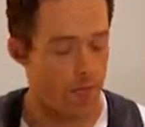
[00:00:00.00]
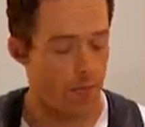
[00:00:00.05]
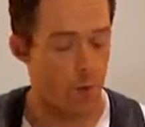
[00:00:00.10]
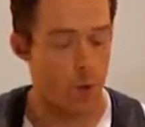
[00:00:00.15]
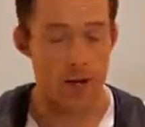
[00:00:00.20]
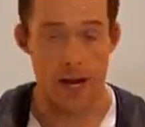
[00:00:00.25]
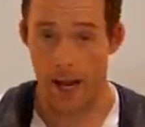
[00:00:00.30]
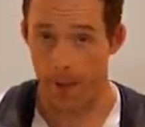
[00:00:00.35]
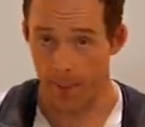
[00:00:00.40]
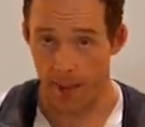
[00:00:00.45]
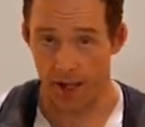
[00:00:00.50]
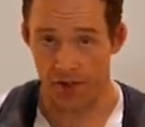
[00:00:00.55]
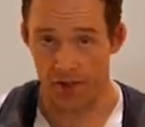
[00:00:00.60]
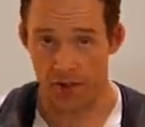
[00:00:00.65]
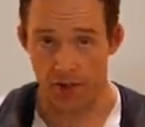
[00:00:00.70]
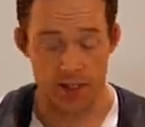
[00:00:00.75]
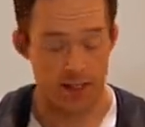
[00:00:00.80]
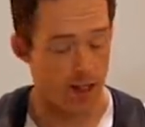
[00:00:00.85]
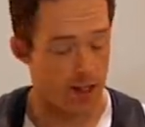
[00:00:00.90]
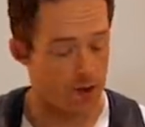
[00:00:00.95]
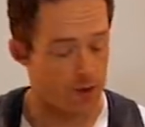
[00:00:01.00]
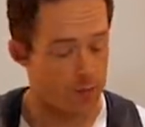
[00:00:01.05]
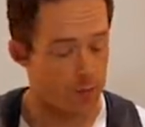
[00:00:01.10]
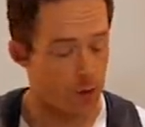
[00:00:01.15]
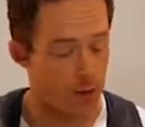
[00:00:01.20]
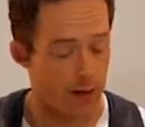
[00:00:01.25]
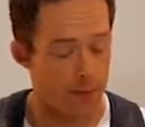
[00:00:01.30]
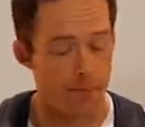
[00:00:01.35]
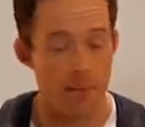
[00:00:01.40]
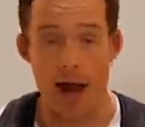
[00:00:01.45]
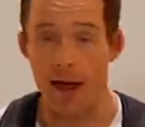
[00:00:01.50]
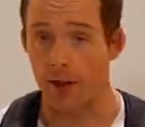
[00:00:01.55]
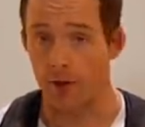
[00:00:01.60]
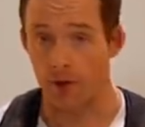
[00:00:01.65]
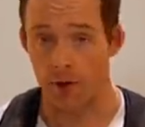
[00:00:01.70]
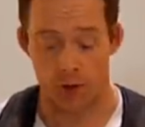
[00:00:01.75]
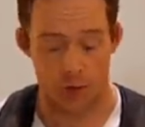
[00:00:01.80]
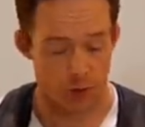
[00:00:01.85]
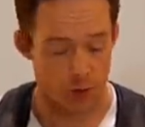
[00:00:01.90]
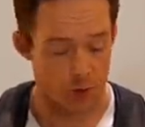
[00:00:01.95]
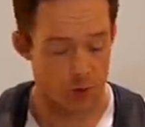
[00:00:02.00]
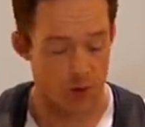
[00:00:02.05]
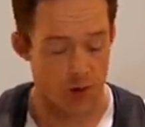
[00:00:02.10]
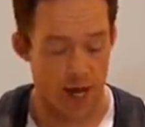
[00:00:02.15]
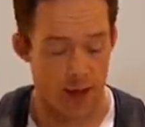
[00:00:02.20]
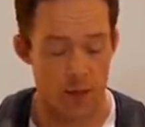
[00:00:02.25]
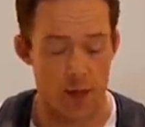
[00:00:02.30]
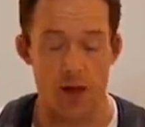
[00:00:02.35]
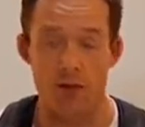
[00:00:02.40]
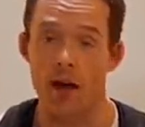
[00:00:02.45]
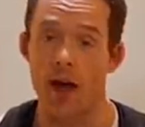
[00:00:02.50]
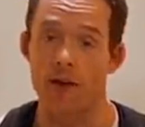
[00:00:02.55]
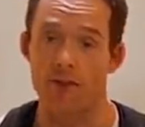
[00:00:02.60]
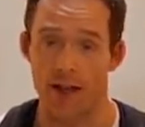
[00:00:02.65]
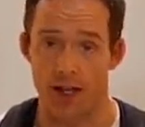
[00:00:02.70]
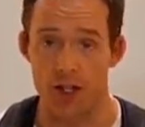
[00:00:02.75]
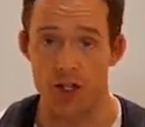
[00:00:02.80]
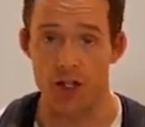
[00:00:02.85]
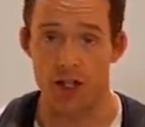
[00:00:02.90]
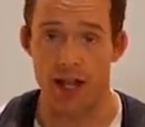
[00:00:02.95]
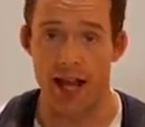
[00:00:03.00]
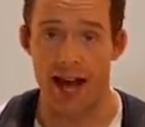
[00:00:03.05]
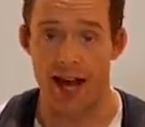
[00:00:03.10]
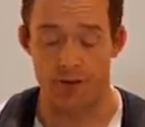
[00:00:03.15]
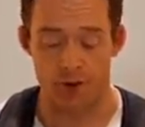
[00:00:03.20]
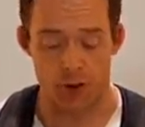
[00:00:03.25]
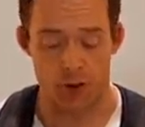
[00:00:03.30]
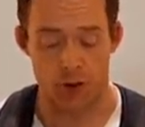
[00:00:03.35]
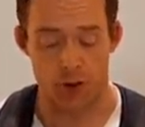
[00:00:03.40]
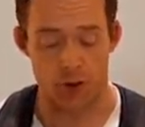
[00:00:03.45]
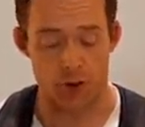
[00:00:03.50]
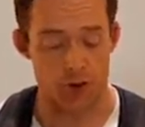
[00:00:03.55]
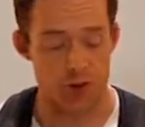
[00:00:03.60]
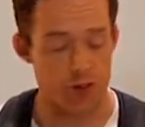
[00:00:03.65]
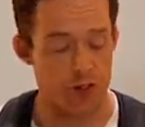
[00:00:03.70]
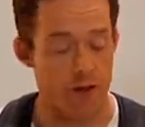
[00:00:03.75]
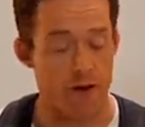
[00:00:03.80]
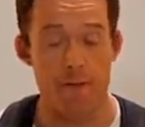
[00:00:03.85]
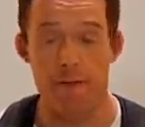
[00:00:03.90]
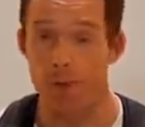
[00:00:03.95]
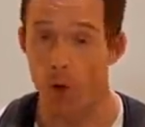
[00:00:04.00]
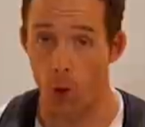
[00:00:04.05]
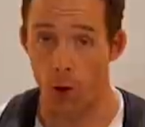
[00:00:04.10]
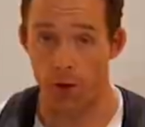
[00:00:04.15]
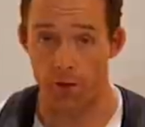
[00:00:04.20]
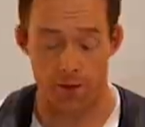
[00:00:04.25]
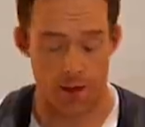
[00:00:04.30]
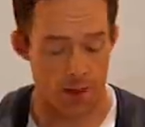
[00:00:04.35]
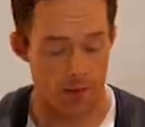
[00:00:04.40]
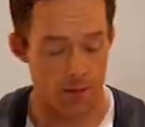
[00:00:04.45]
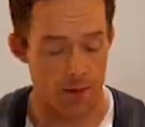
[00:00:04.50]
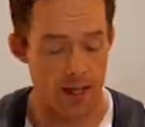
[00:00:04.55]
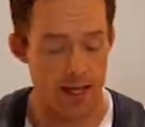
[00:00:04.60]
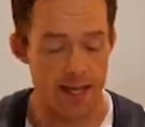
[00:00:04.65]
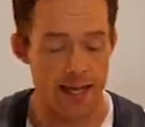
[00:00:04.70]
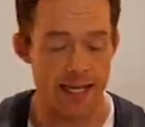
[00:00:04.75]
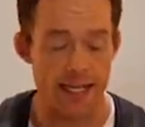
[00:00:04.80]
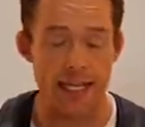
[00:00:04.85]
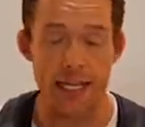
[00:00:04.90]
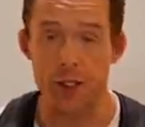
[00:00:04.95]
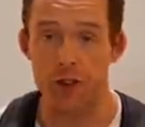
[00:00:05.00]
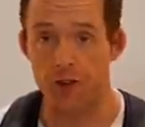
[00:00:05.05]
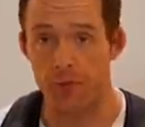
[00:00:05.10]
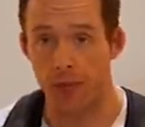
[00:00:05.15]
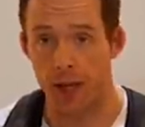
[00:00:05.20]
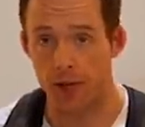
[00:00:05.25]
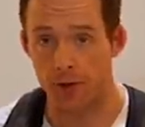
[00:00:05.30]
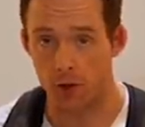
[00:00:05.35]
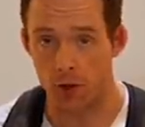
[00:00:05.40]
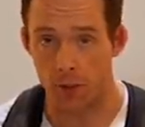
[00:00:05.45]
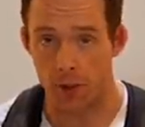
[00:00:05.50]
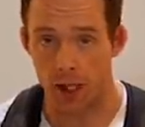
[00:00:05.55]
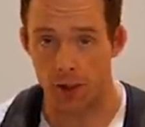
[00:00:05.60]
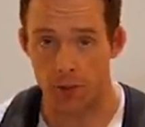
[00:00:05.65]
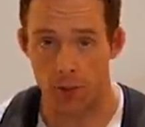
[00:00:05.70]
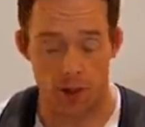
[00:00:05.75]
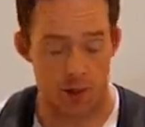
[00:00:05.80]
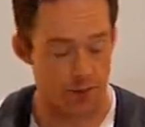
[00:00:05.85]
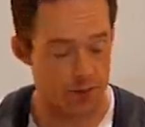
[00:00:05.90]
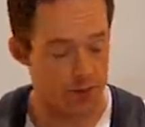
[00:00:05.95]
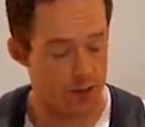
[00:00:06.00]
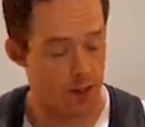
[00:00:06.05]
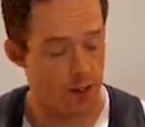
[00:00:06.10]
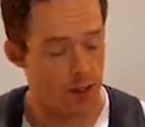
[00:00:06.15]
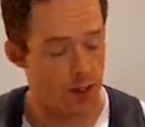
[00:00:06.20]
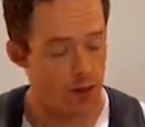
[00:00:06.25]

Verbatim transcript: What I basically did is put in pilot screws so that I'm going to eventually have screws, four of them, in each of my two by twelves.